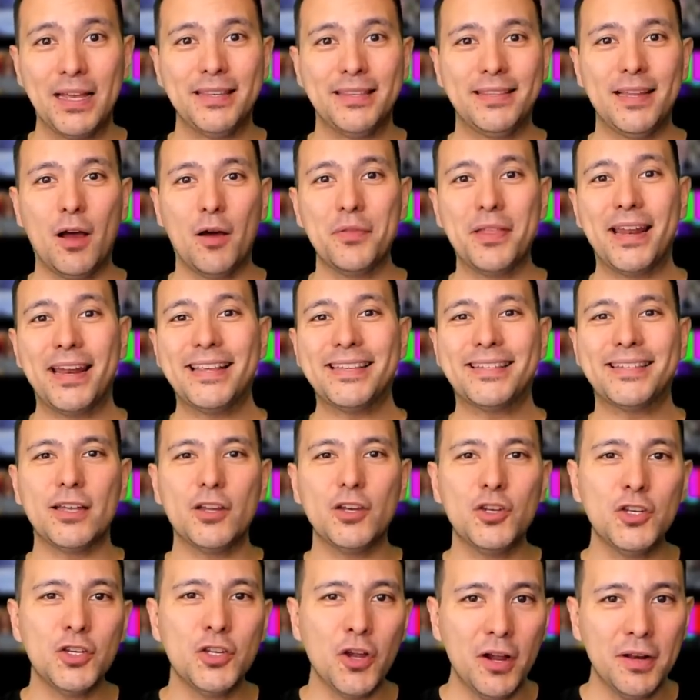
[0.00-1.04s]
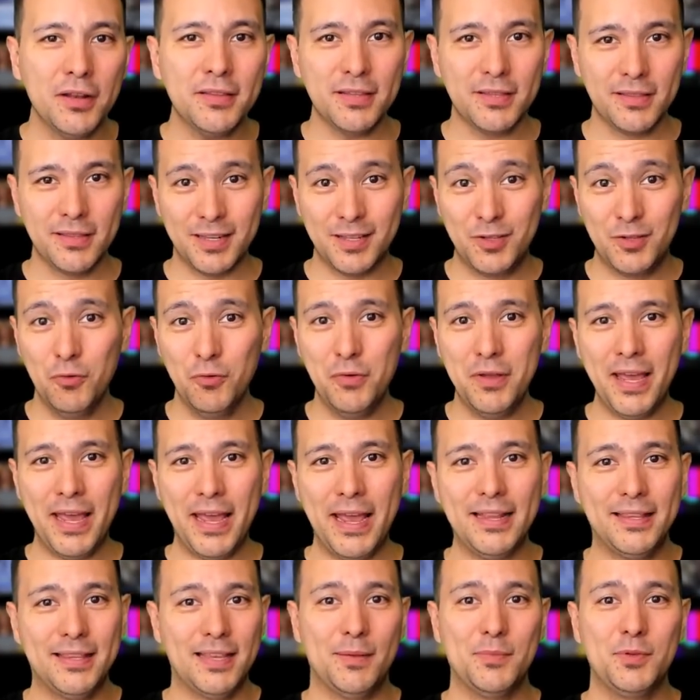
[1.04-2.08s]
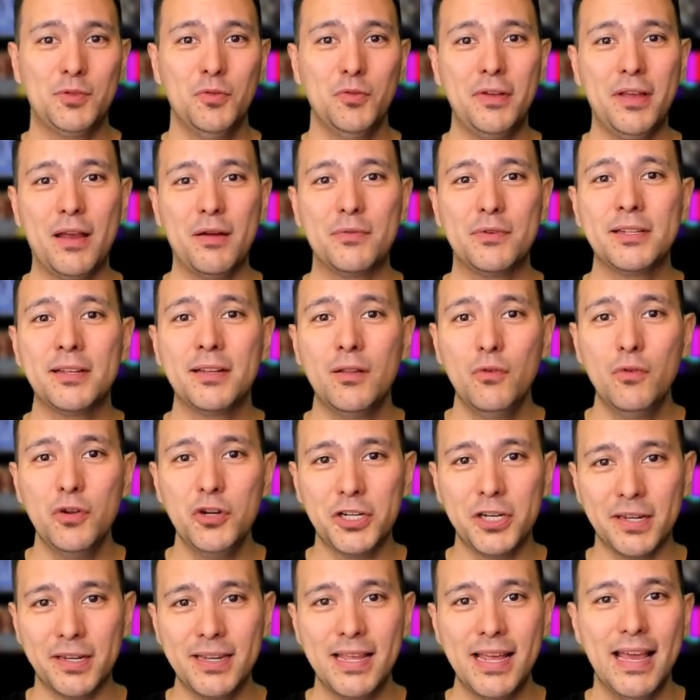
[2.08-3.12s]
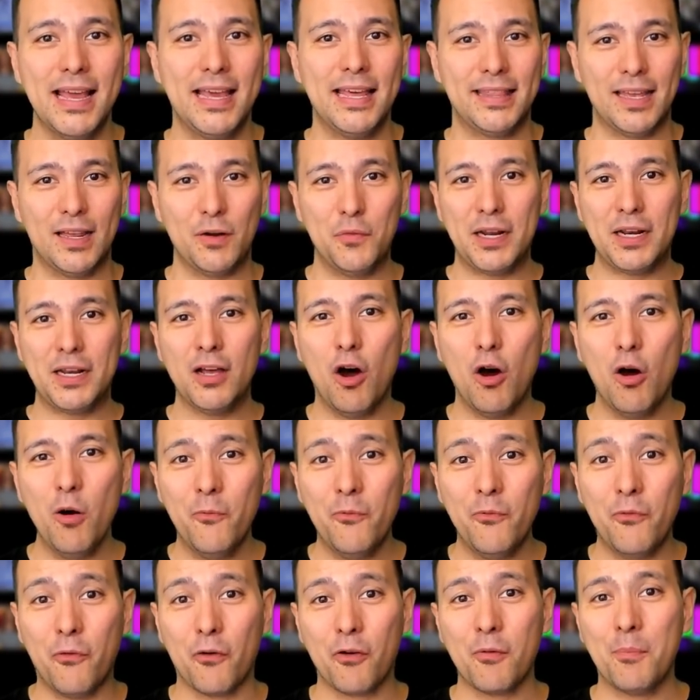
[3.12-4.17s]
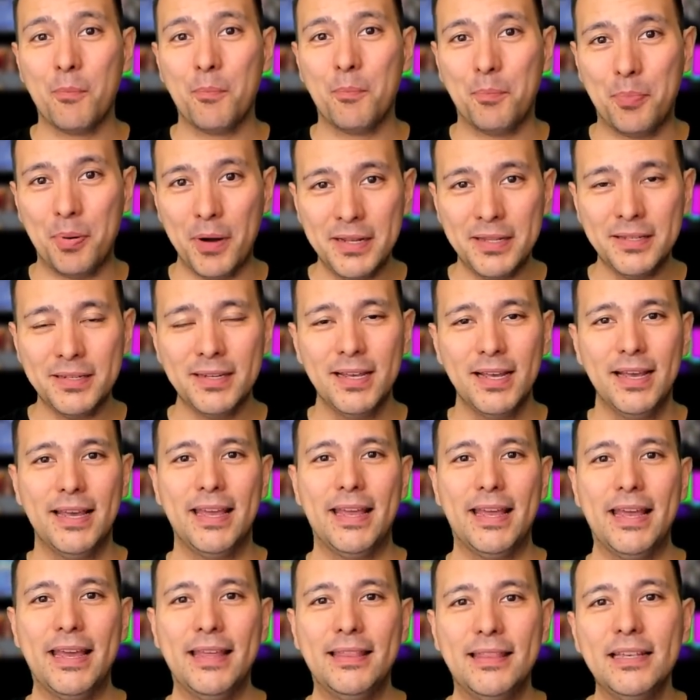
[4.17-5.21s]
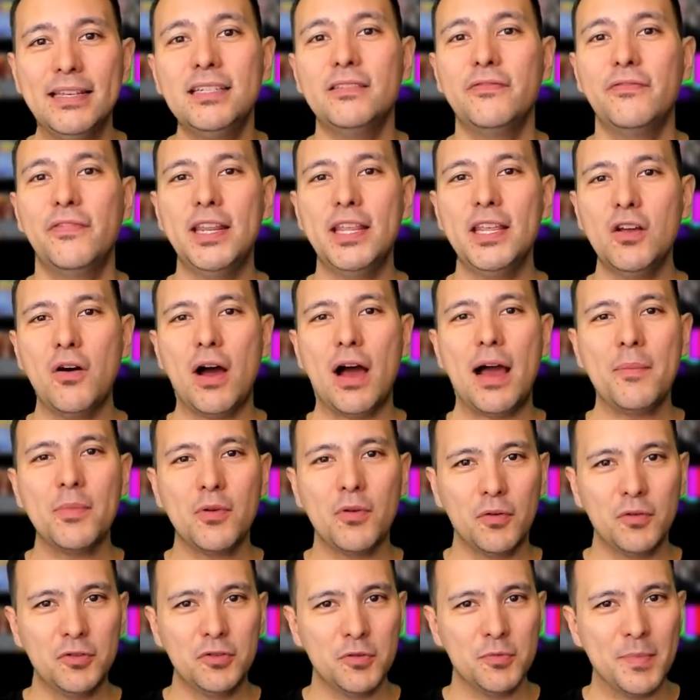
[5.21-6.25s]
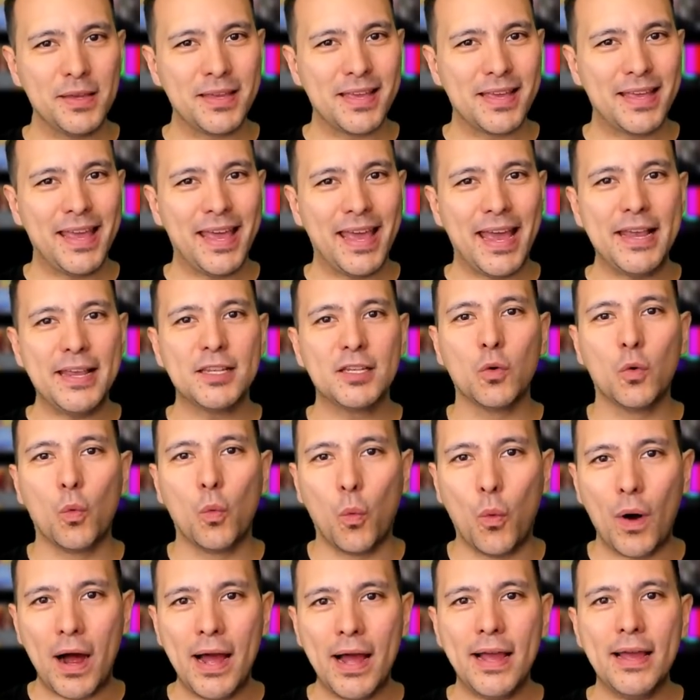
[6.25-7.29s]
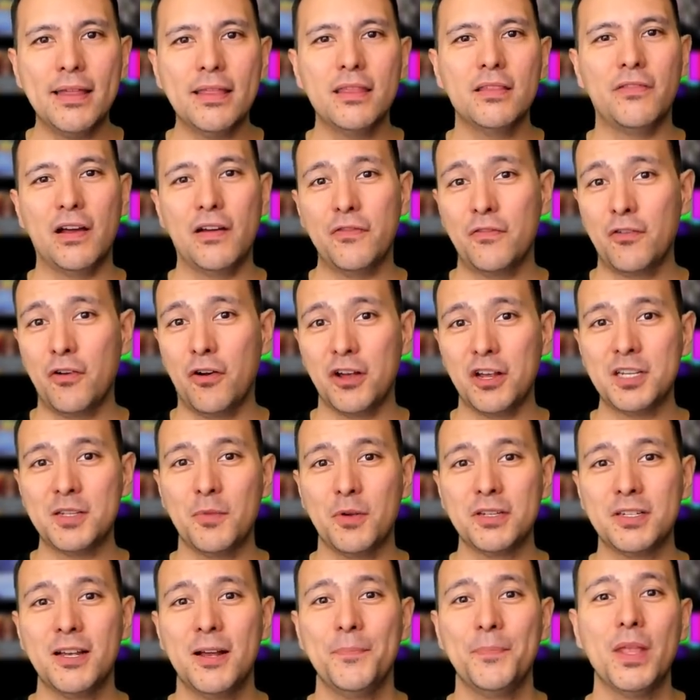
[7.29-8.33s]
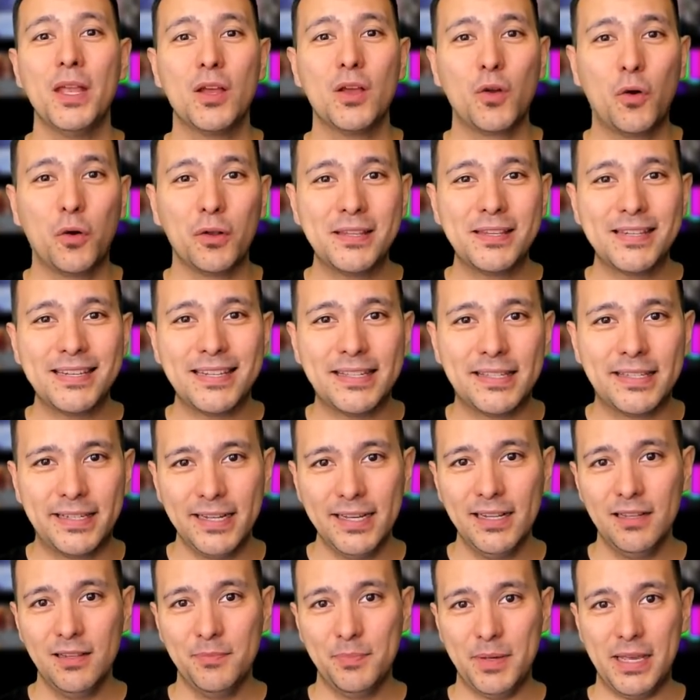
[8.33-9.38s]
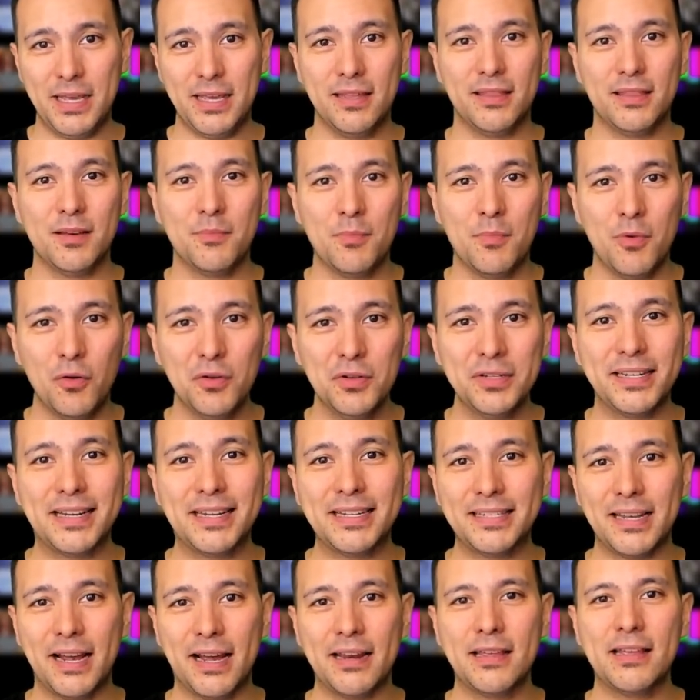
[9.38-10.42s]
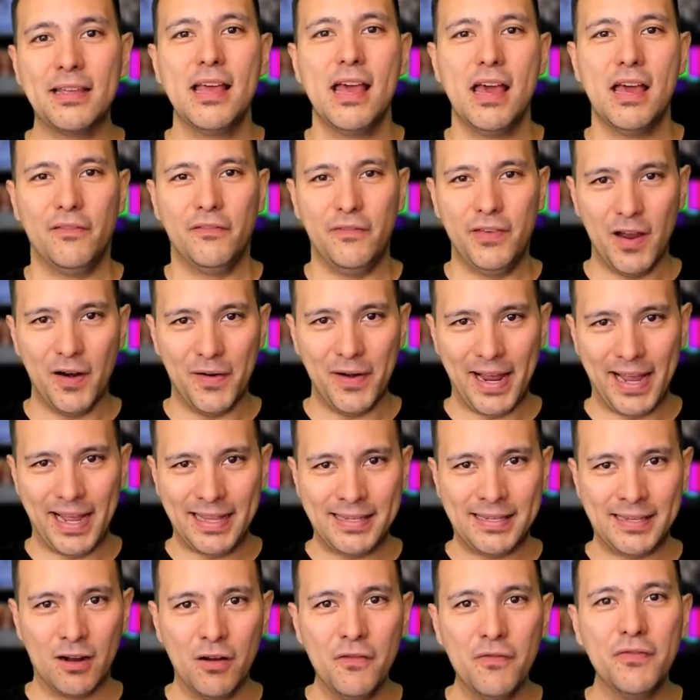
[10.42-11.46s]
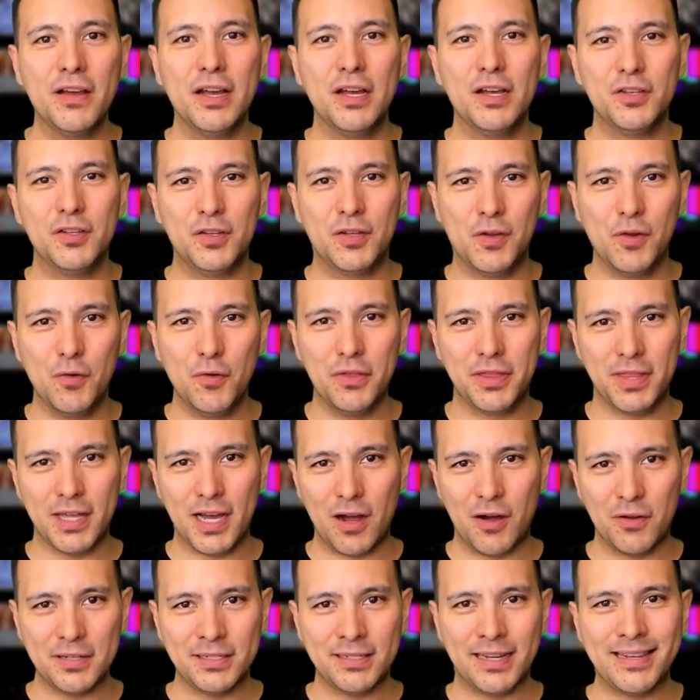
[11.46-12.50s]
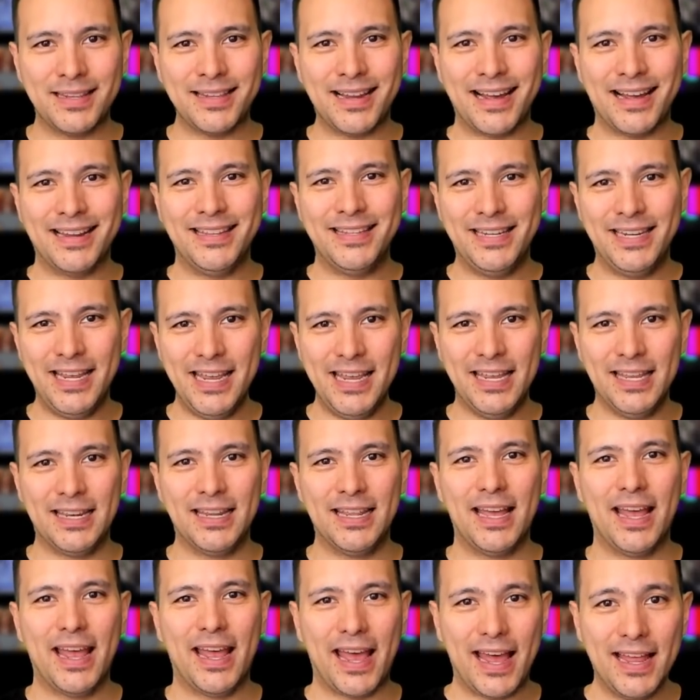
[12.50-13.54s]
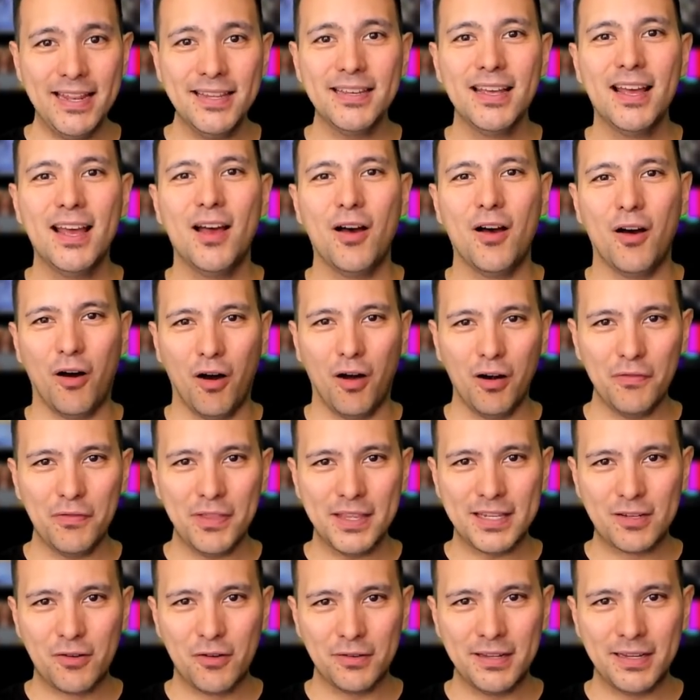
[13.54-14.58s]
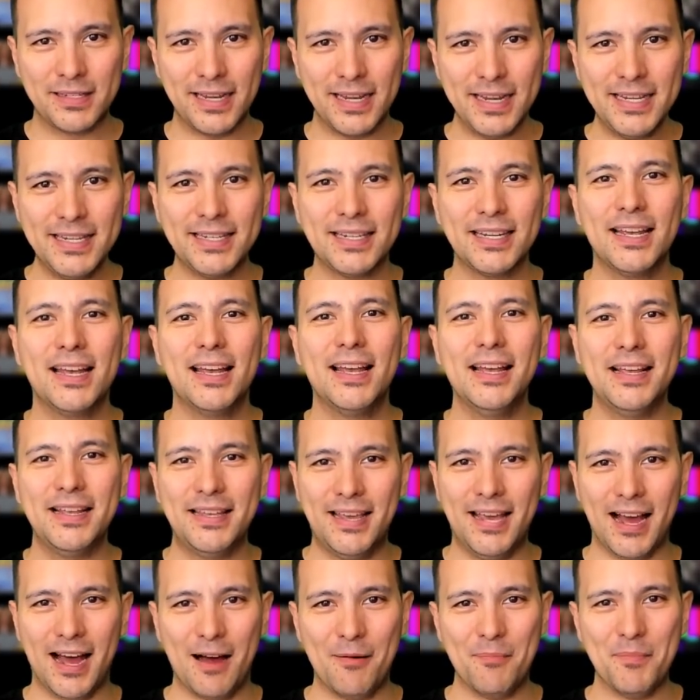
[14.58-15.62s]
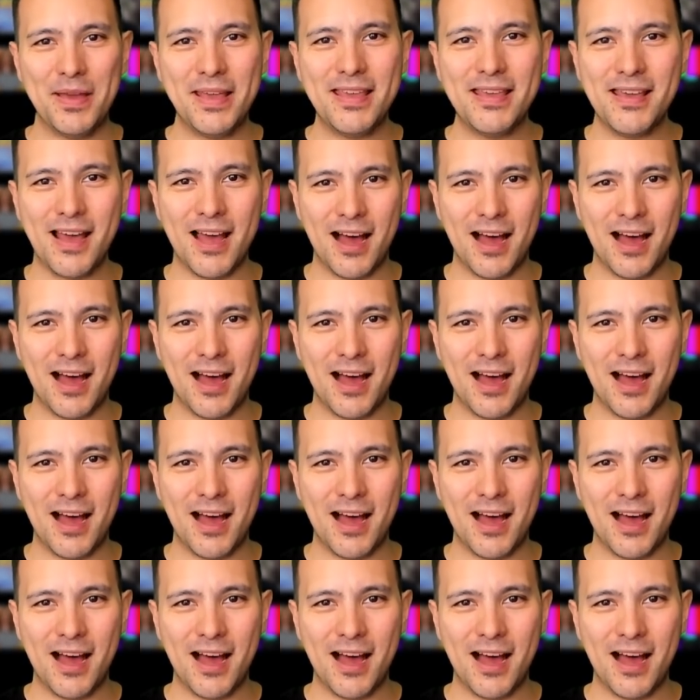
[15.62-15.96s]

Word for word: Now that is not the 2K times 2K resolution that we'd hoped for, but in this video, I'm going to make a case why the Vive Cosmos could still be the most exciting VR headset of 2019. And all of this goodness is coming